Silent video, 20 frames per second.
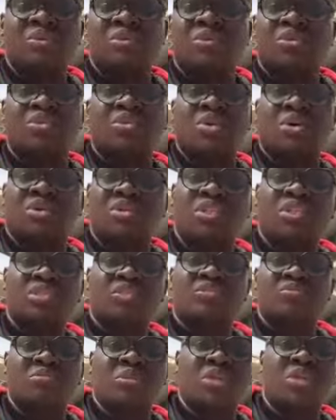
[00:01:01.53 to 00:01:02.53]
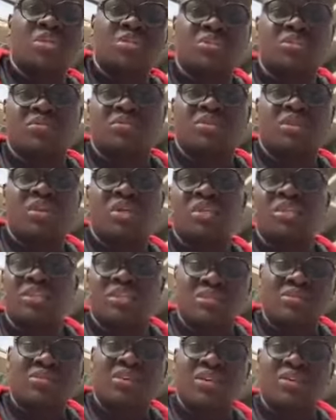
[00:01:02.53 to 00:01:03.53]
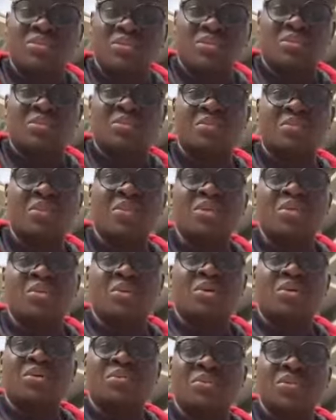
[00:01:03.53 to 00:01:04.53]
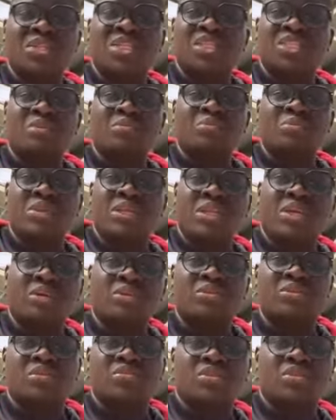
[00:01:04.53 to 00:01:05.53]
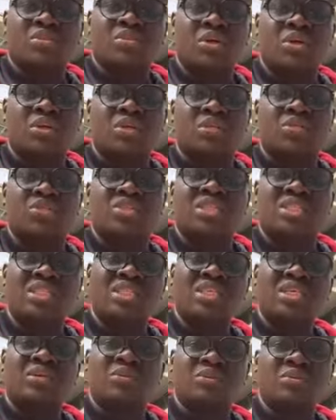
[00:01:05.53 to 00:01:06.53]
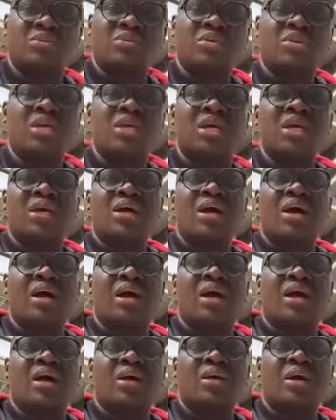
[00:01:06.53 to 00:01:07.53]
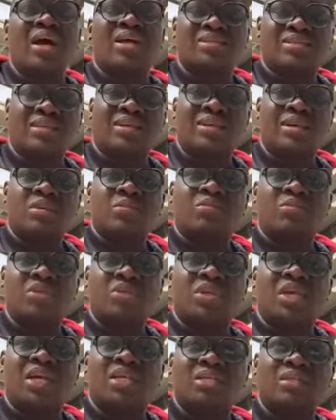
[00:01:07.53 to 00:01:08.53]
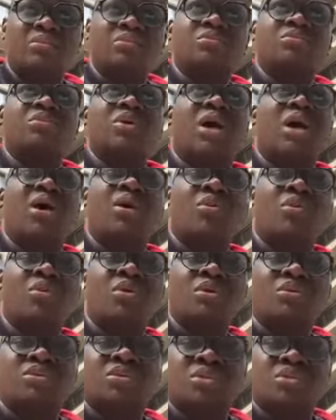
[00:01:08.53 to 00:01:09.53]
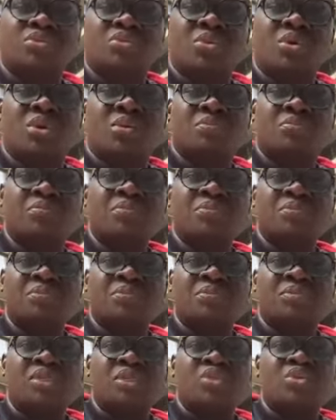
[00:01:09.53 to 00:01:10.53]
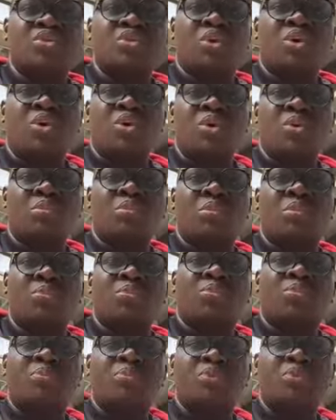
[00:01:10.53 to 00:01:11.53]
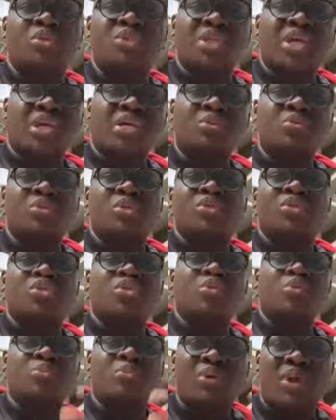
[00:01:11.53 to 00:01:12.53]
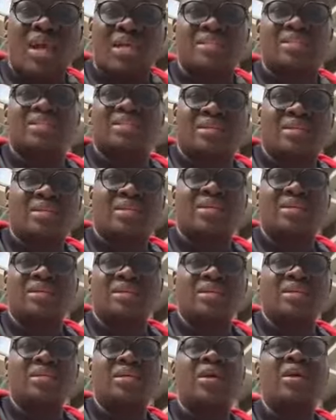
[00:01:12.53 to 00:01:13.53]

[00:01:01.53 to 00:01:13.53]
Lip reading: grown it to hundreds of millions of dollars, and very soon we're going to be hitting billions of dollars in sales as a company, and our worth as well. So sharing with you practically